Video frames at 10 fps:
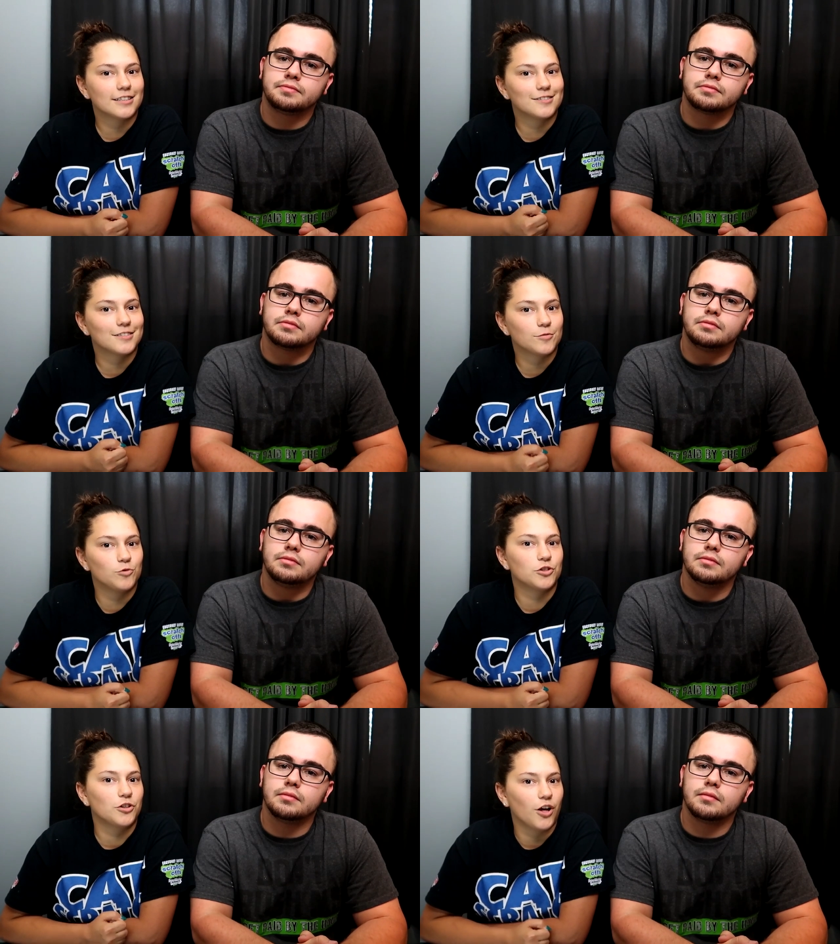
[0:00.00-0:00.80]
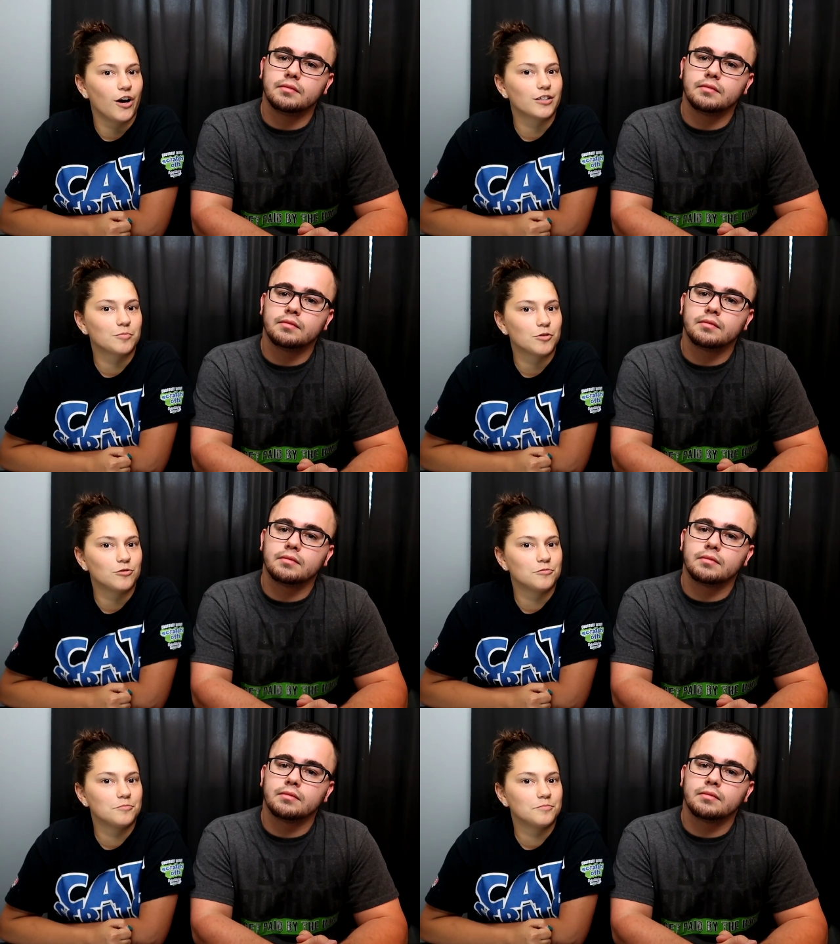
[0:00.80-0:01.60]
Speaker 1: sent someone to the
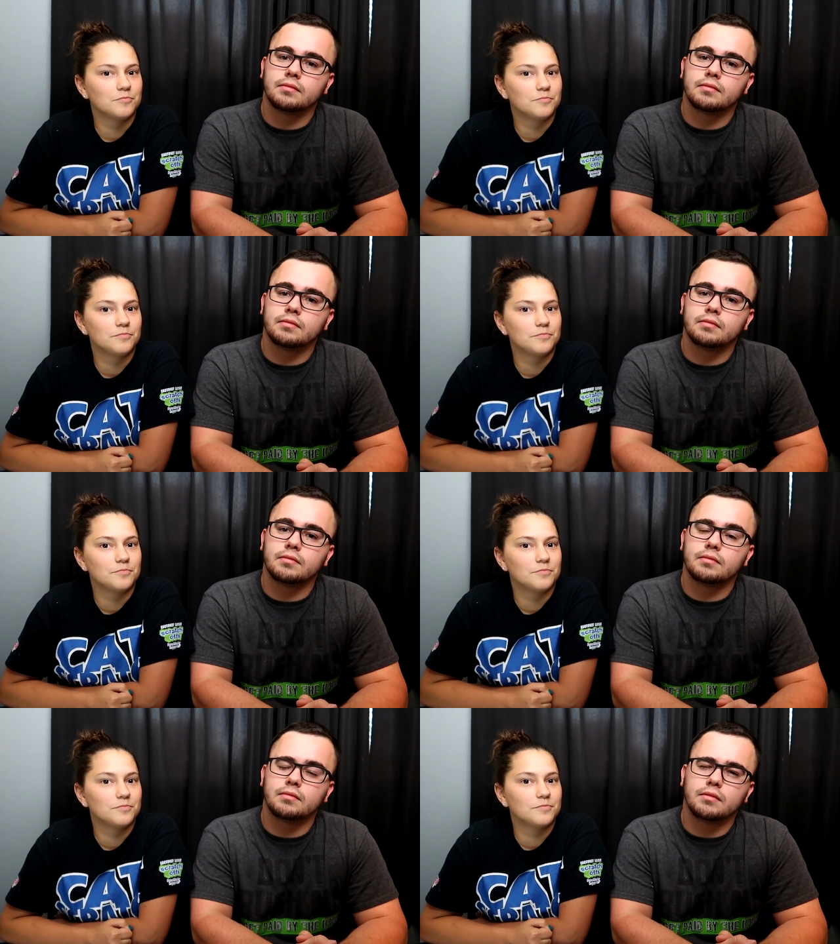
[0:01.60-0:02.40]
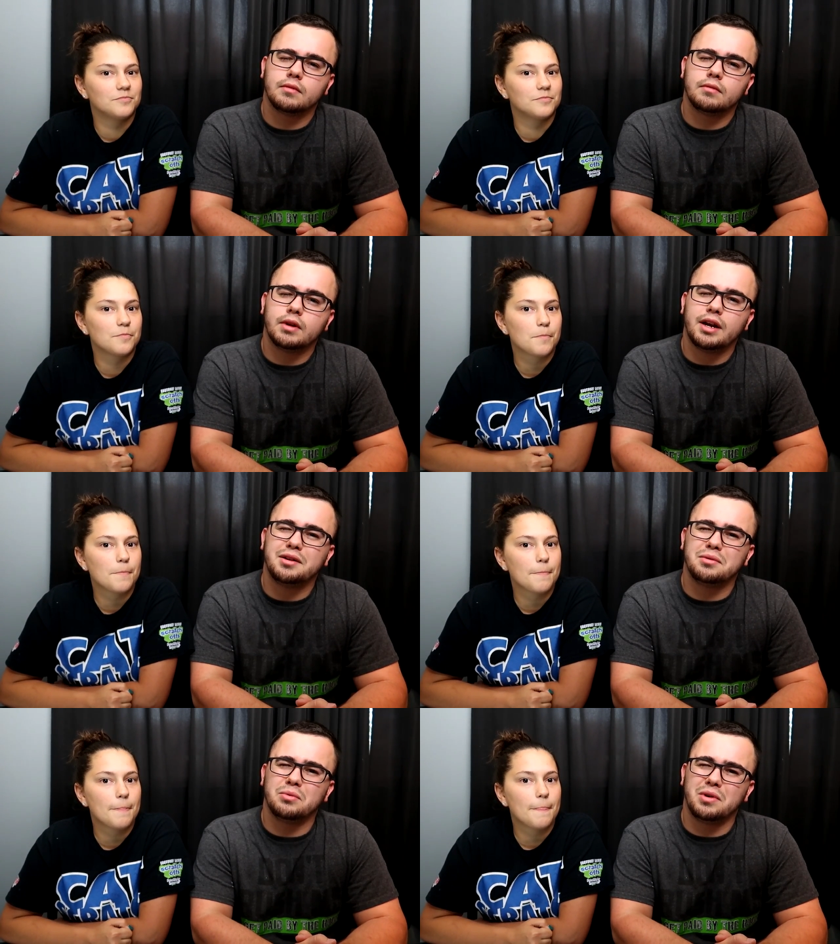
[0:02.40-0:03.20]
hospital.
Speaker 2: How do
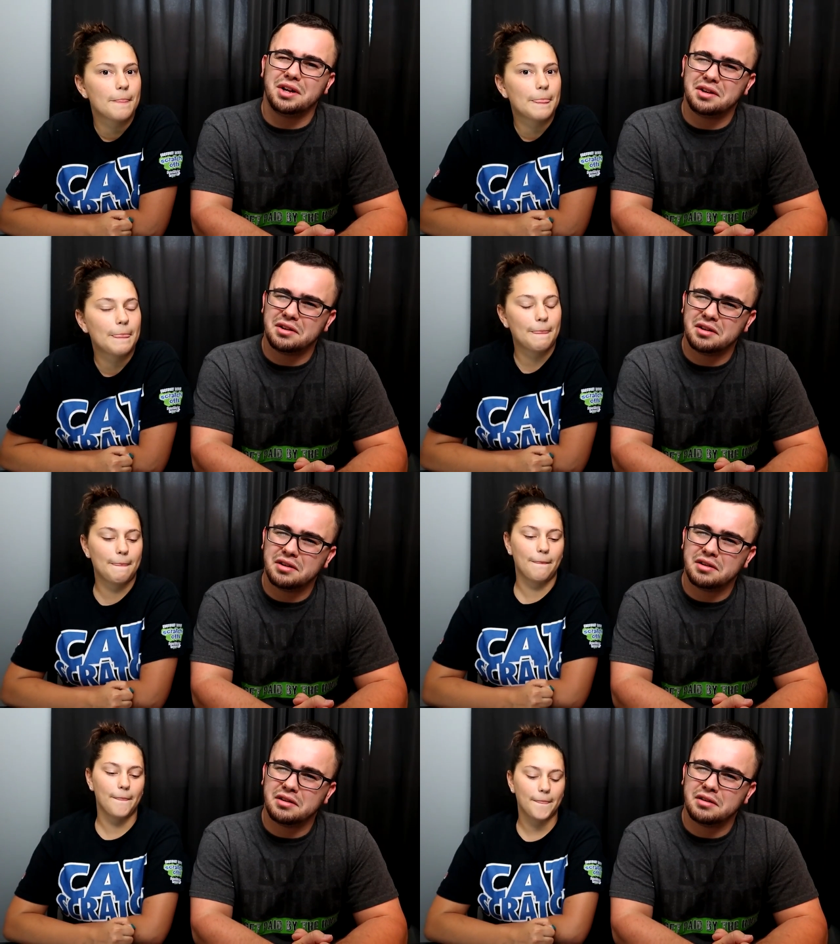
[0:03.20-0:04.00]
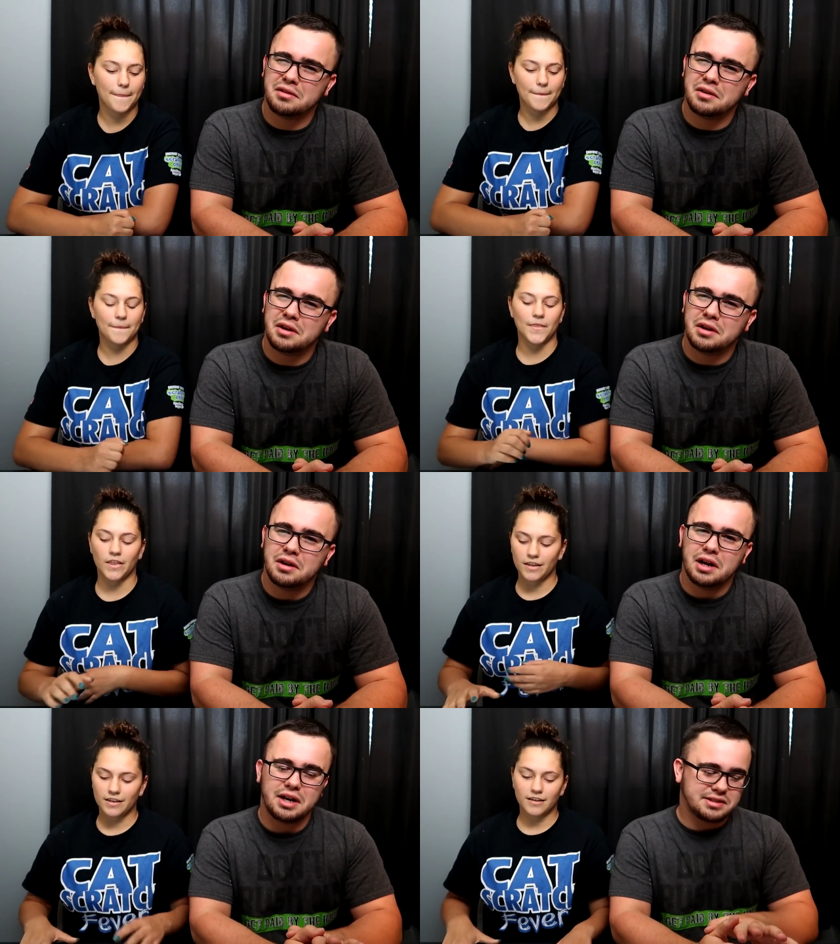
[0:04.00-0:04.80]
you, what?
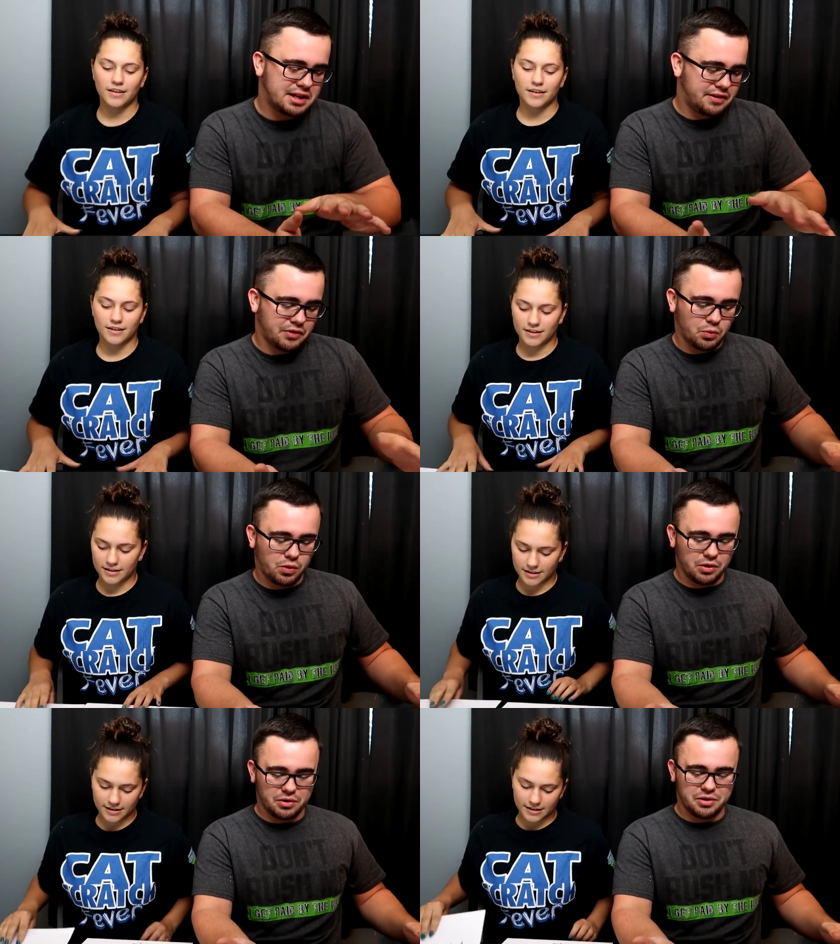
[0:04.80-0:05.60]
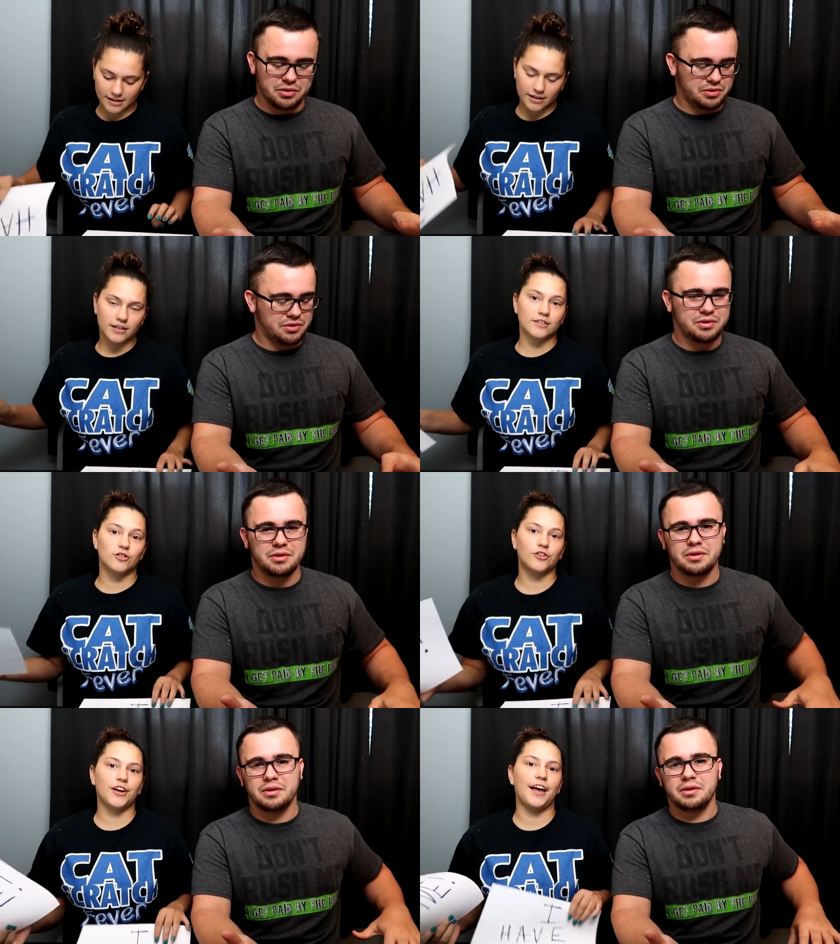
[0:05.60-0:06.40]
How does that even work?
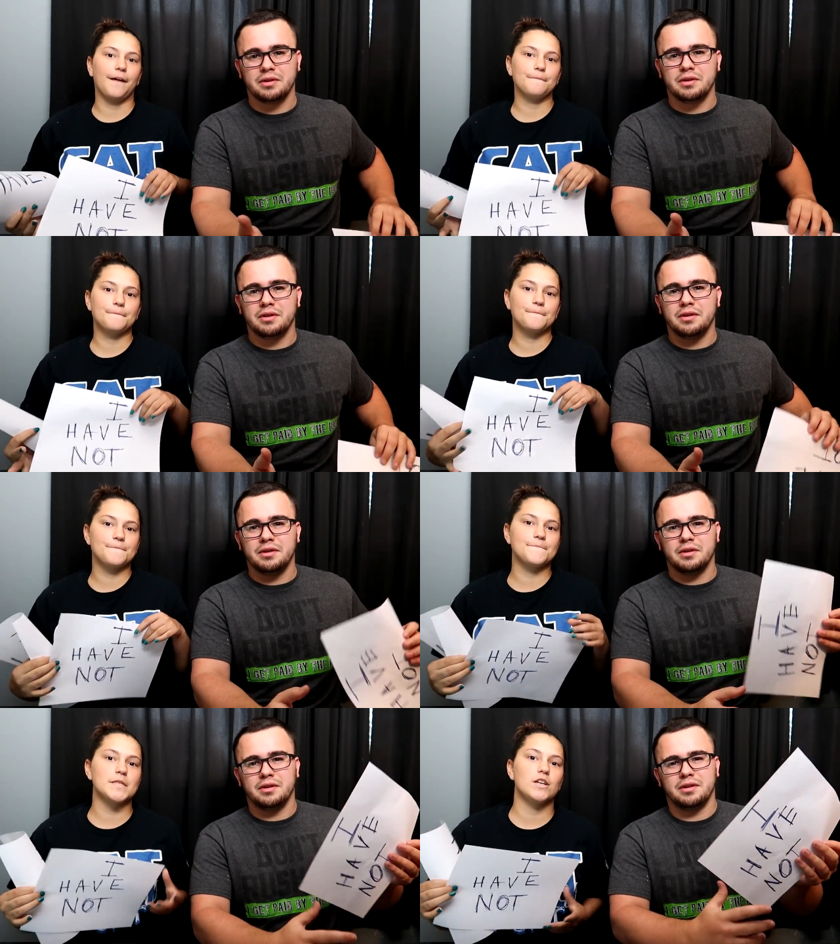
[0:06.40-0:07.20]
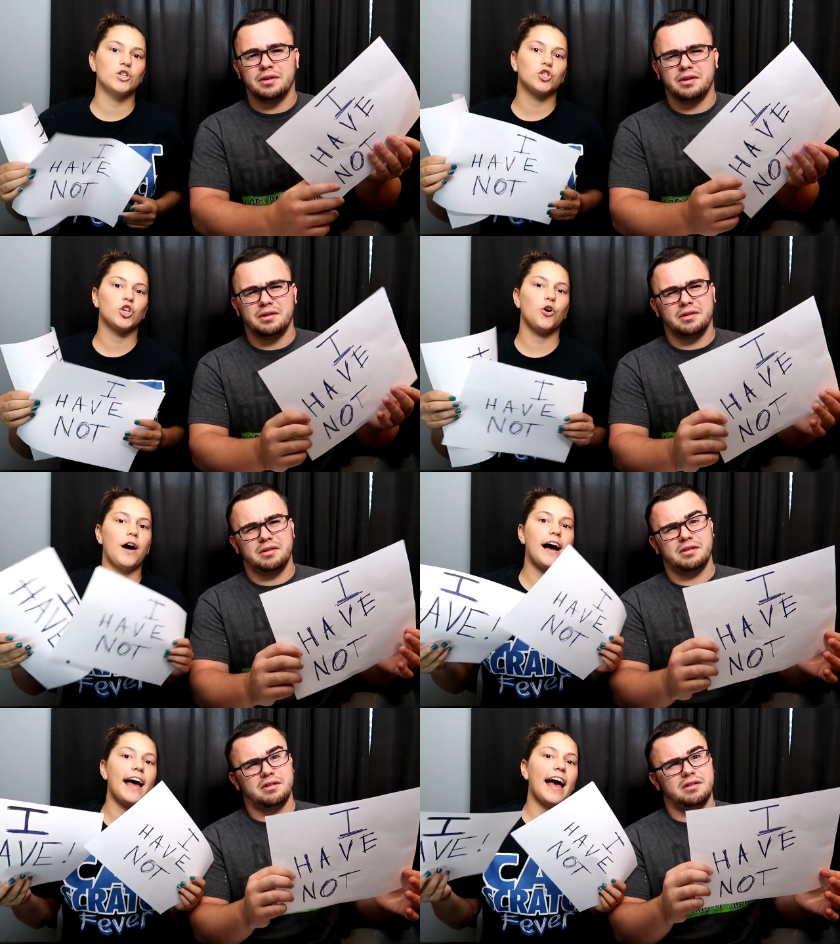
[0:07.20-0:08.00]
Speaker 1: Okay, so
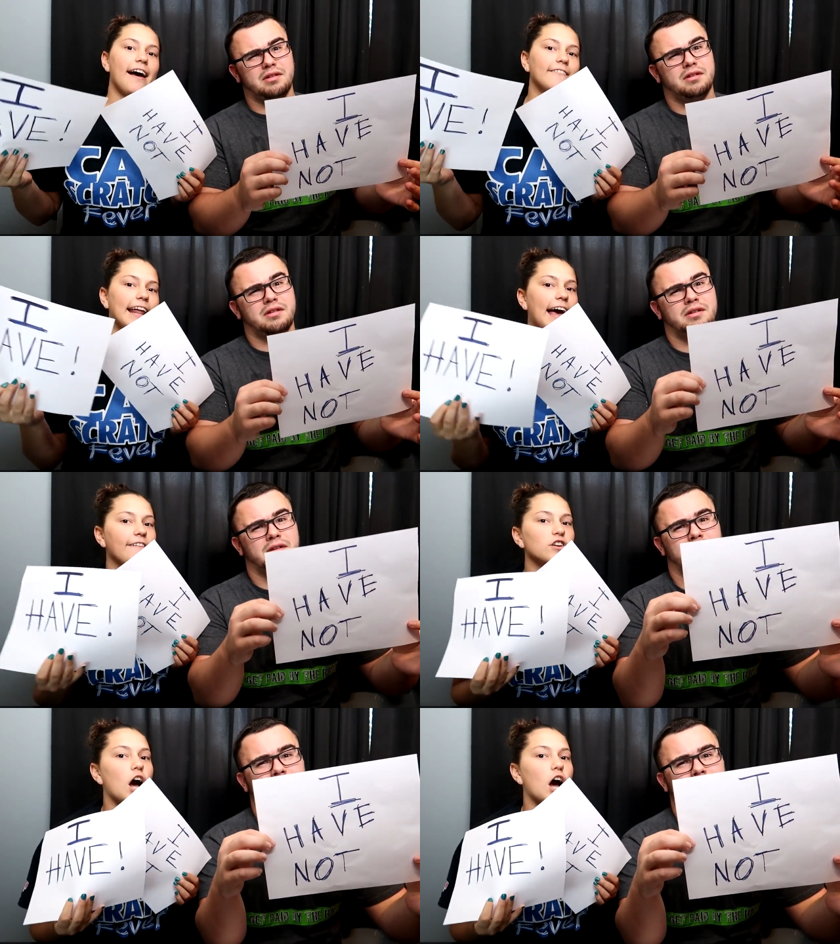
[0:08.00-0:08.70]
I have and I have